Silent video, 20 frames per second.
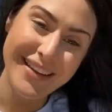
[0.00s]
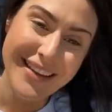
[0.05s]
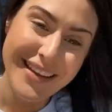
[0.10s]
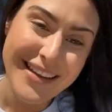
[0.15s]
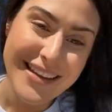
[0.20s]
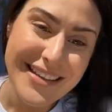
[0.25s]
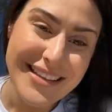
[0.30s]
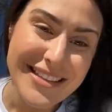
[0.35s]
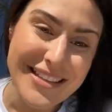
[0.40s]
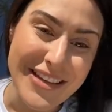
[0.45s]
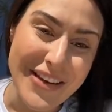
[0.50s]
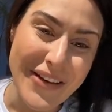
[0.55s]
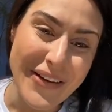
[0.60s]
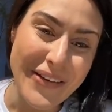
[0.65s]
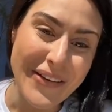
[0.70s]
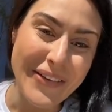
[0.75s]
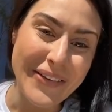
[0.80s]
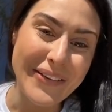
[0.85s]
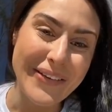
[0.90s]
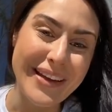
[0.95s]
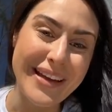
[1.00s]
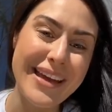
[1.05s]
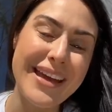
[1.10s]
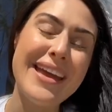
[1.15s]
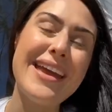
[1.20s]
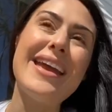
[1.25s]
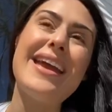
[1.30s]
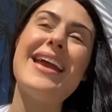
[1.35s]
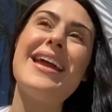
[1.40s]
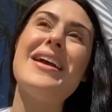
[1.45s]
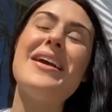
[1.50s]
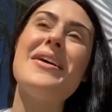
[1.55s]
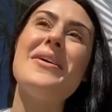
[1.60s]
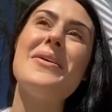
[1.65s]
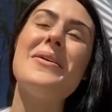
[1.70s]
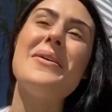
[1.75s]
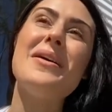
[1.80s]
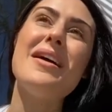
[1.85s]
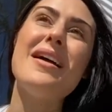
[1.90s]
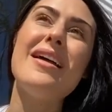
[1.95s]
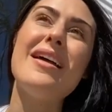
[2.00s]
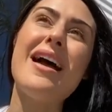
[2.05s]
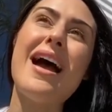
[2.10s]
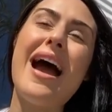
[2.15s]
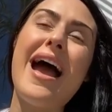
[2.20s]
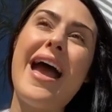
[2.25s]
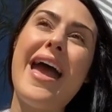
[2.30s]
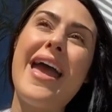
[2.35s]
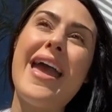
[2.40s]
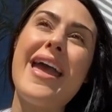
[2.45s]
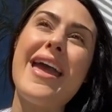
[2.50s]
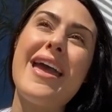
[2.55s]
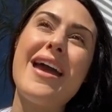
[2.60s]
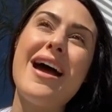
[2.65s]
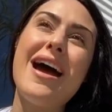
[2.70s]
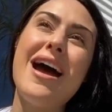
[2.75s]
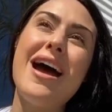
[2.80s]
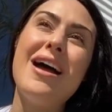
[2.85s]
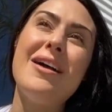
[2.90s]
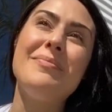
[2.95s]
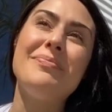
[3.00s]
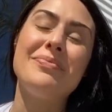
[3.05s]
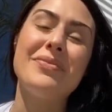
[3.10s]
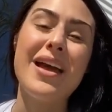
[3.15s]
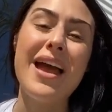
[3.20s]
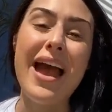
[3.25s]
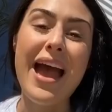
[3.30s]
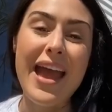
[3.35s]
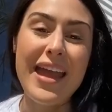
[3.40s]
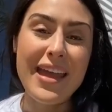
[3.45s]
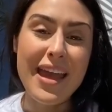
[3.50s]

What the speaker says: So I